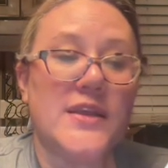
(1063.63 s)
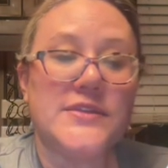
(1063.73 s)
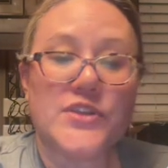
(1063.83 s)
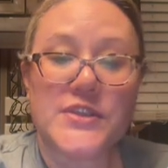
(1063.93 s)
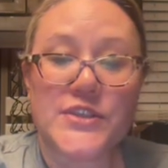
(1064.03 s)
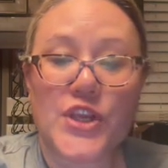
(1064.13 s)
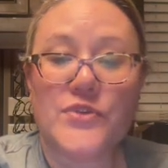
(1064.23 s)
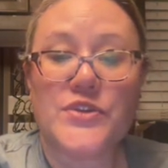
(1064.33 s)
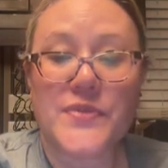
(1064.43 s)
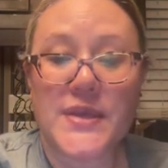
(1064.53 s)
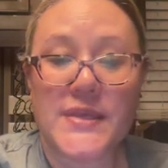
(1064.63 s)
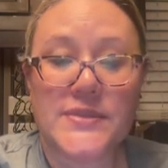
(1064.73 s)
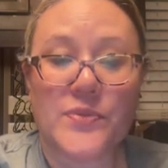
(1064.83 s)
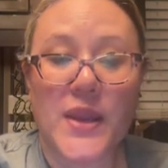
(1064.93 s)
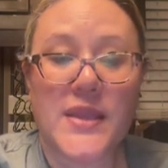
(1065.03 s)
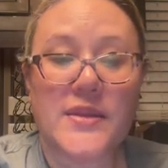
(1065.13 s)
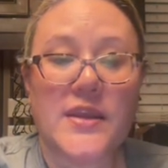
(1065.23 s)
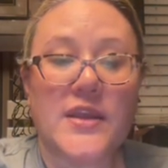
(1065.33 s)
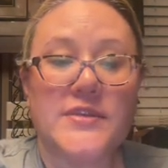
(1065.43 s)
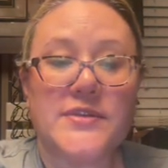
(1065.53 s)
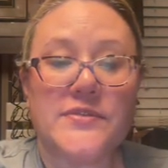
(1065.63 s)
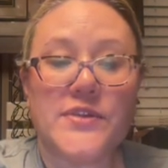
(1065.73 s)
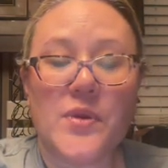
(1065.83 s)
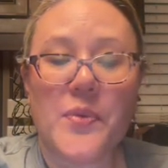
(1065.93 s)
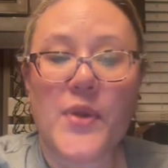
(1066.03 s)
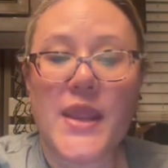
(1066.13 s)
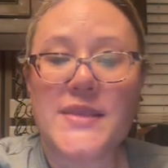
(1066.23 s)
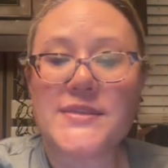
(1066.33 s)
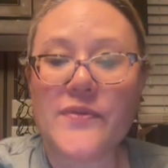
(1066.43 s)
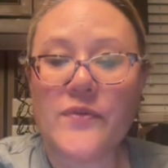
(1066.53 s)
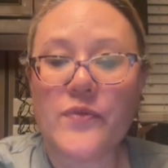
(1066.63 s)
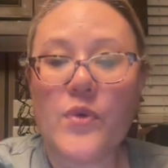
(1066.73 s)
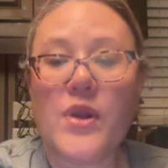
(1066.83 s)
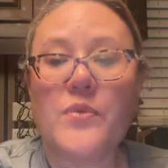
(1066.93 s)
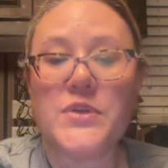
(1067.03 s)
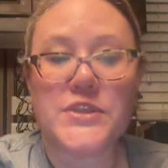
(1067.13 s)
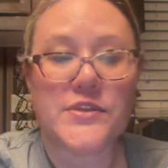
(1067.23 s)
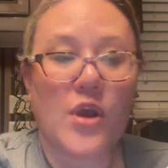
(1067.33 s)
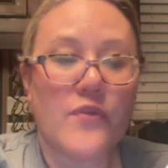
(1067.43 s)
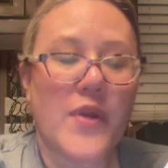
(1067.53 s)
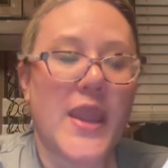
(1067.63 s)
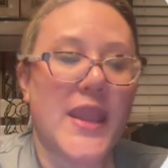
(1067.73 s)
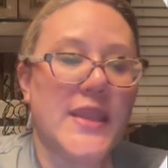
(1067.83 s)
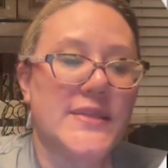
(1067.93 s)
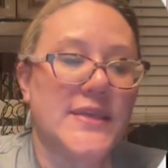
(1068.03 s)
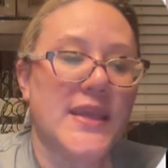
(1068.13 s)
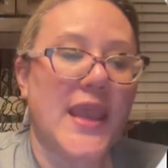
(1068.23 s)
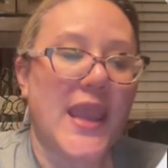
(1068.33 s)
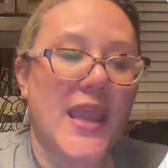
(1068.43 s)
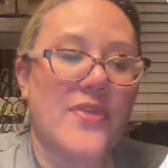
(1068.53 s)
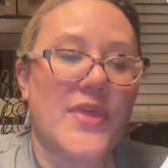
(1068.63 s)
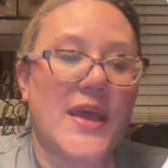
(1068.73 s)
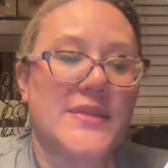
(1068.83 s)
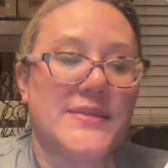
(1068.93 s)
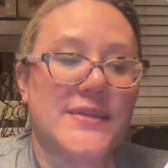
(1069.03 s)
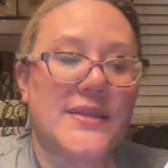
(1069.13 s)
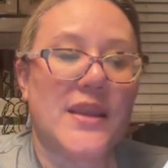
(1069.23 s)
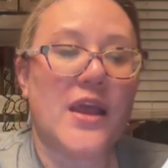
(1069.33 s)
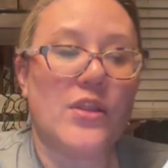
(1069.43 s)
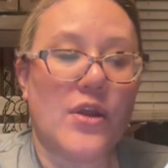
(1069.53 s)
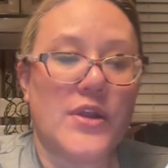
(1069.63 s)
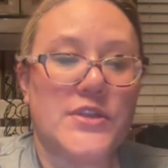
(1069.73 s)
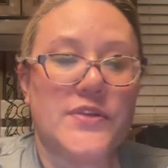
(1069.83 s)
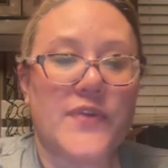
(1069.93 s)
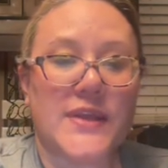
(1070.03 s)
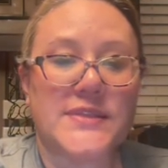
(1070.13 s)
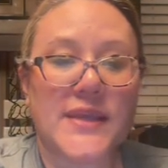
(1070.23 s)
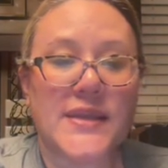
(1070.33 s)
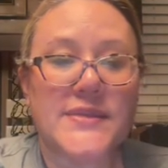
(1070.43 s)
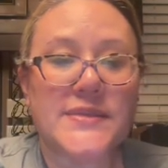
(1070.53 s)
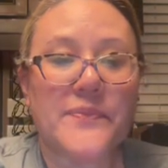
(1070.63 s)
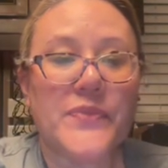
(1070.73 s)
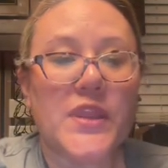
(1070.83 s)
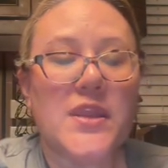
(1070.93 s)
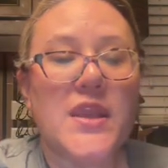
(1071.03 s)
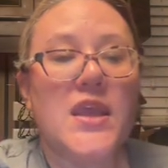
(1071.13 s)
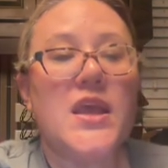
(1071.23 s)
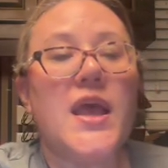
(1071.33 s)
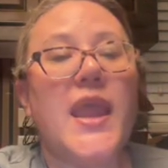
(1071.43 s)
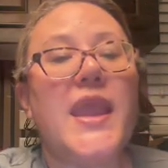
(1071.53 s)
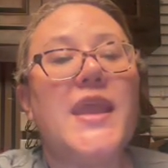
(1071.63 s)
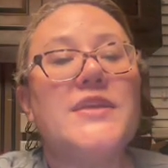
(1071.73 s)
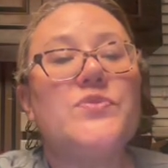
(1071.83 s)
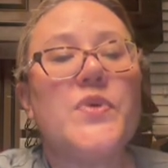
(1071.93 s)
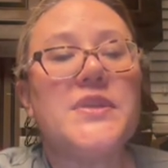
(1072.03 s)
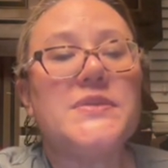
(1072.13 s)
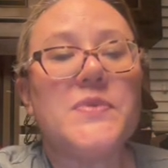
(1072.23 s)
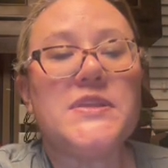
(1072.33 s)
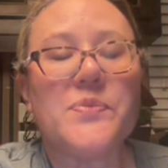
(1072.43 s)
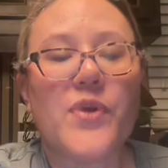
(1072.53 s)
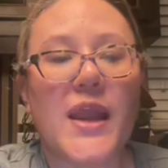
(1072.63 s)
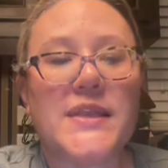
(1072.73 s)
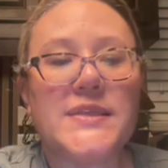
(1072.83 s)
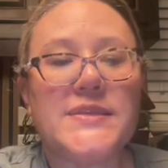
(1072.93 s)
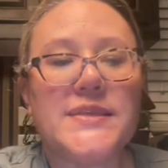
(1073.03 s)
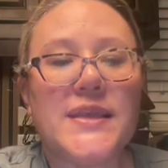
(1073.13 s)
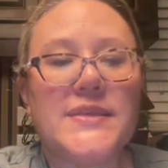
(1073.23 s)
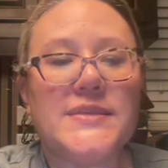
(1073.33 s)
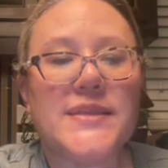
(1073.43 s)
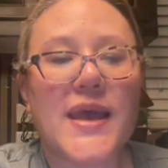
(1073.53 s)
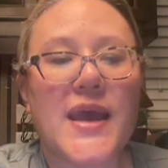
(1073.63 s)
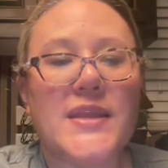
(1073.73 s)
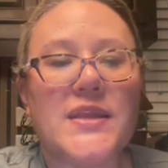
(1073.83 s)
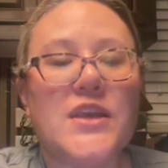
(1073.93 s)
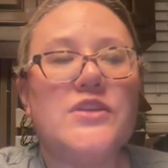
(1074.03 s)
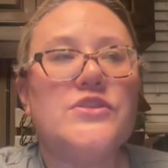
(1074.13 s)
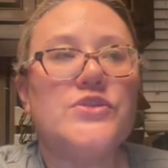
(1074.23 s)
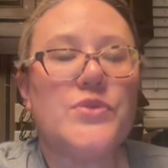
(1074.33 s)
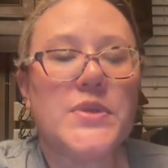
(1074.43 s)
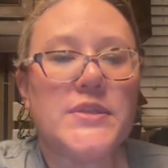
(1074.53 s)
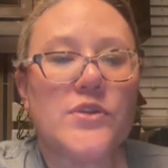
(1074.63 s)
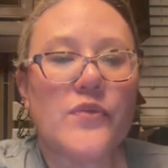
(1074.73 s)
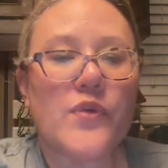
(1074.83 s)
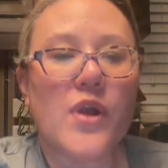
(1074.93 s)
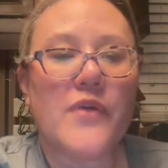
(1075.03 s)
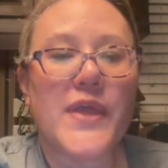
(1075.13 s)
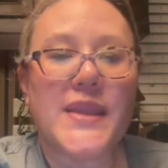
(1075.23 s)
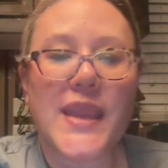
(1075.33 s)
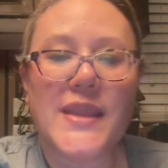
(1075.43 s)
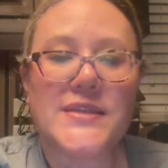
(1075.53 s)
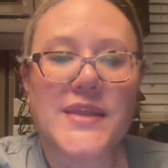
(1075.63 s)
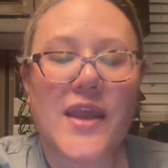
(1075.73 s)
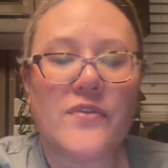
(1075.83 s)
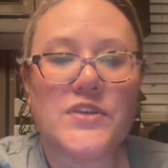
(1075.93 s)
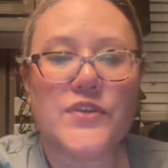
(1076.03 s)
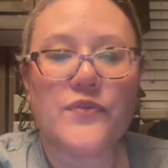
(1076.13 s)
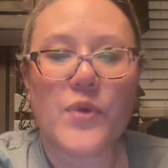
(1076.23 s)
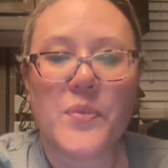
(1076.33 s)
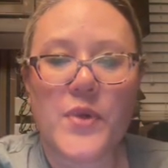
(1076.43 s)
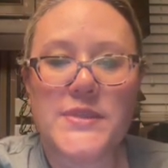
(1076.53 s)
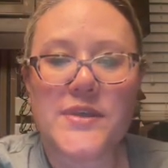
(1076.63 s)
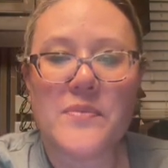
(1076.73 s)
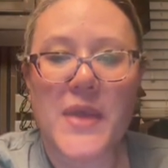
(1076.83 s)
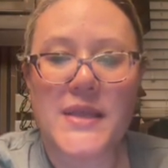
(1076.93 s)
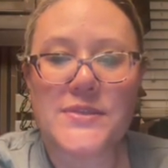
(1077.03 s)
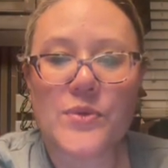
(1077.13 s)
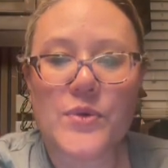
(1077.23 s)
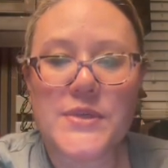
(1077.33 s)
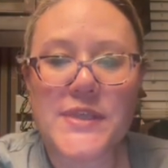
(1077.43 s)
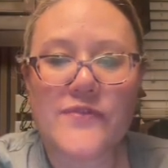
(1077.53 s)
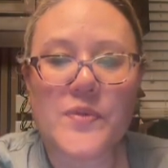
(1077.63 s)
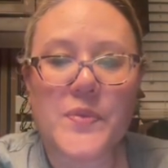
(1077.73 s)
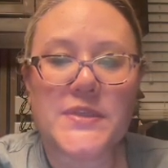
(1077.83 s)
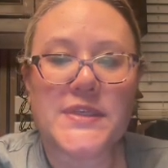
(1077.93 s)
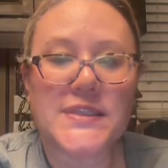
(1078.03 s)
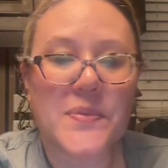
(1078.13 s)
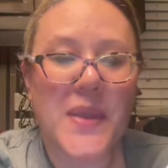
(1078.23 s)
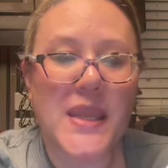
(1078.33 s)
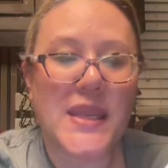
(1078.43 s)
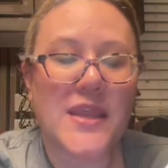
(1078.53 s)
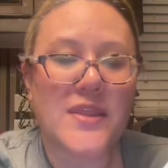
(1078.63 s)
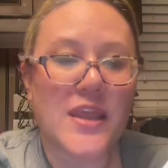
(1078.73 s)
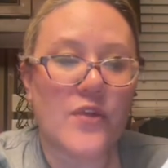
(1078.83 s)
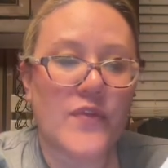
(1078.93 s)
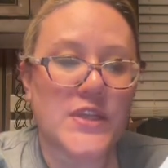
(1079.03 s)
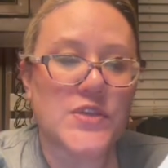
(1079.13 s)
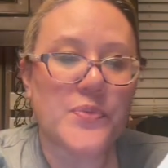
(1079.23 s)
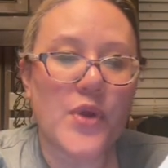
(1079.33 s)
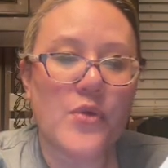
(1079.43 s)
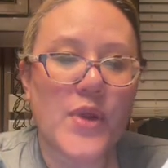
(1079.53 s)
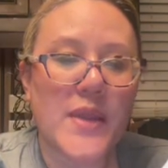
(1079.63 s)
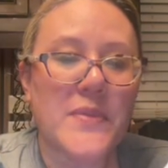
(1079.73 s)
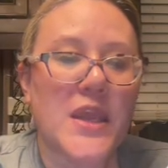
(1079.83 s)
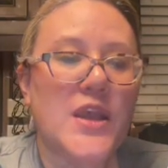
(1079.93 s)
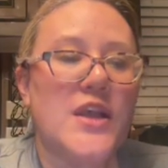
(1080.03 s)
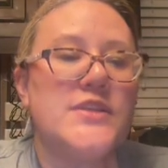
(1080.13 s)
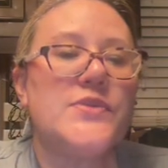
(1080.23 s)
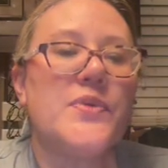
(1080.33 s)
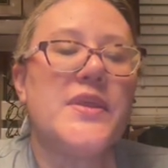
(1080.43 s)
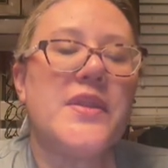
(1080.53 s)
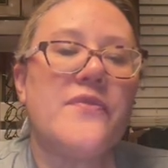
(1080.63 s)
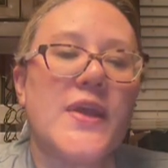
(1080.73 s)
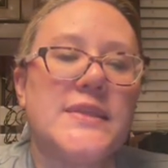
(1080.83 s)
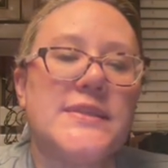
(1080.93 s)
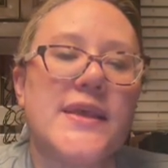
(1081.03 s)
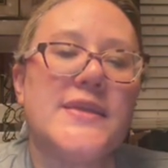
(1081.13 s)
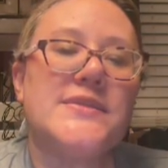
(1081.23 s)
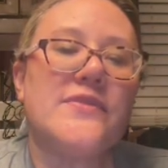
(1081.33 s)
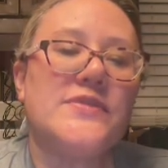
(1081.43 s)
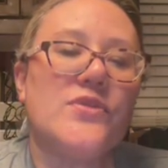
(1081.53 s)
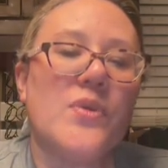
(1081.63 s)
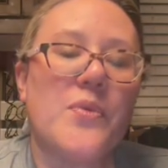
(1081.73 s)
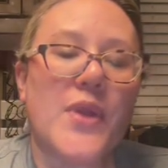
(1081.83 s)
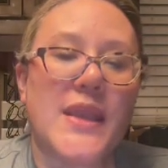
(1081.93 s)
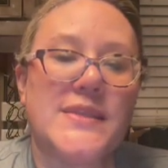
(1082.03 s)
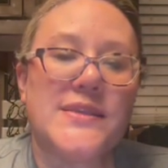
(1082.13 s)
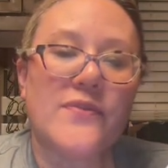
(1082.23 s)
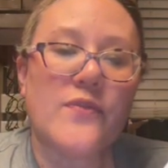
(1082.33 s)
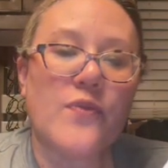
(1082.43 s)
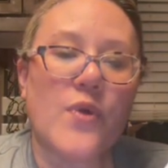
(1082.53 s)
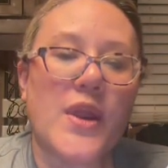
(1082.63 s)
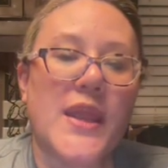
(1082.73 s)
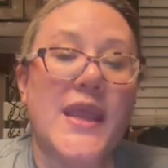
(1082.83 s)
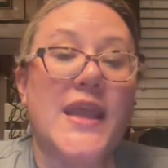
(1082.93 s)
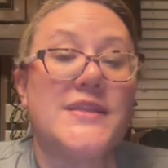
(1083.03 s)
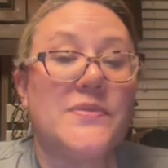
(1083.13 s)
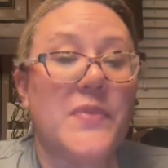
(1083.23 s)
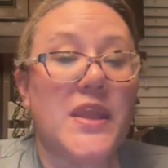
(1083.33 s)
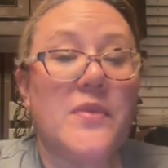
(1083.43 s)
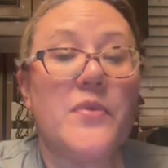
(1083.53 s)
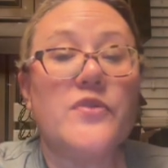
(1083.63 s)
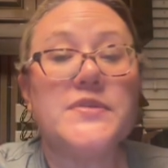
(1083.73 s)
Just showed you this, right? So 0.874, which is over 8, and that's a large effect size. And what this means in practice is that students overall, they gained an average of 4 points on math scores after participating in the intervention program. So with an effect size of 0.874, it's a meaningful,